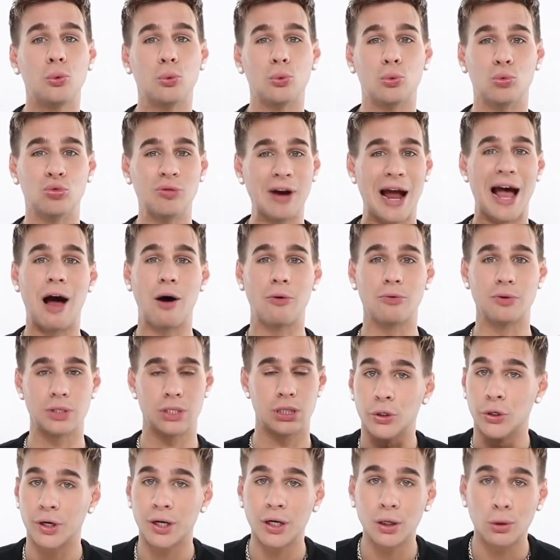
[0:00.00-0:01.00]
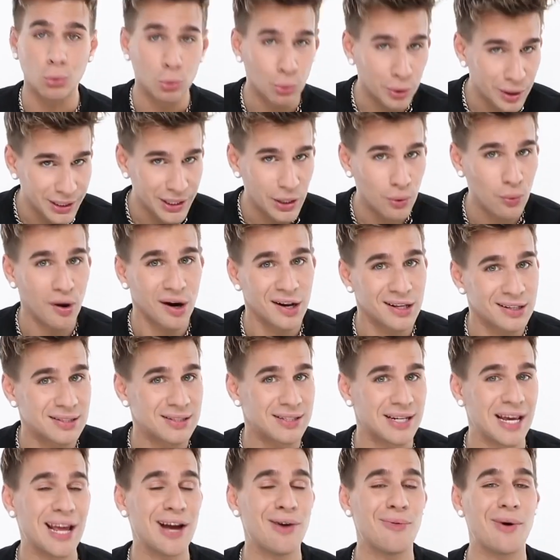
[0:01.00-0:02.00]
round. You're gonna really wanna
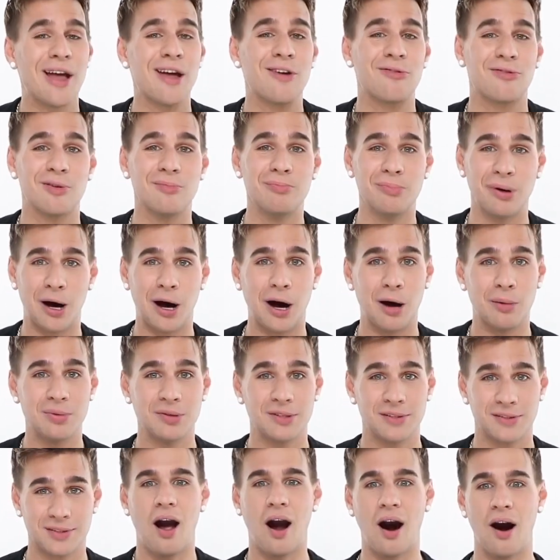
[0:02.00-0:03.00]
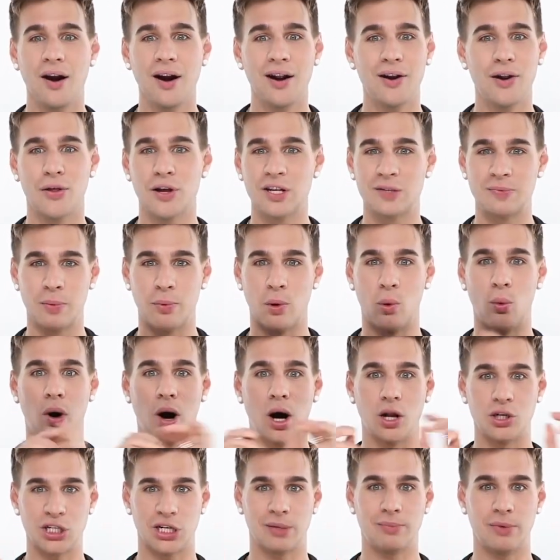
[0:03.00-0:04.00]
stay away from bobs. I already know there's people
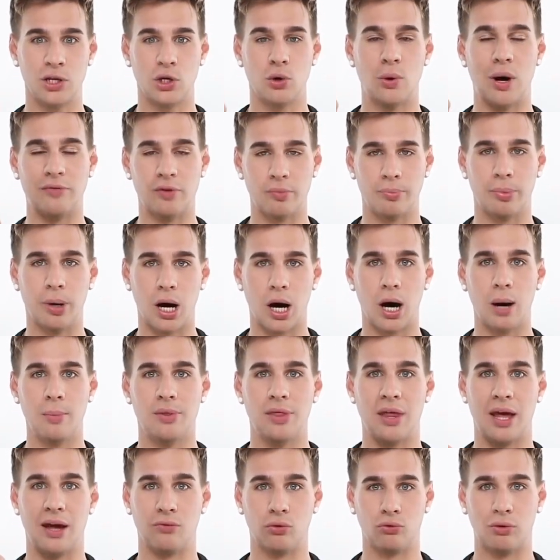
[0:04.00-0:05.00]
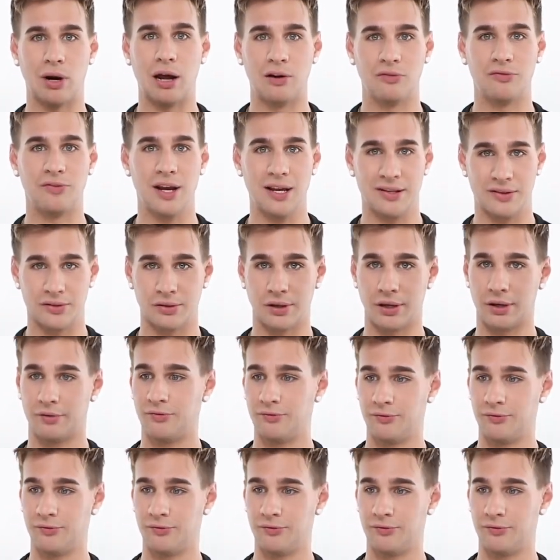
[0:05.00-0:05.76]
watching me who have a bob and they have a round face and they're like,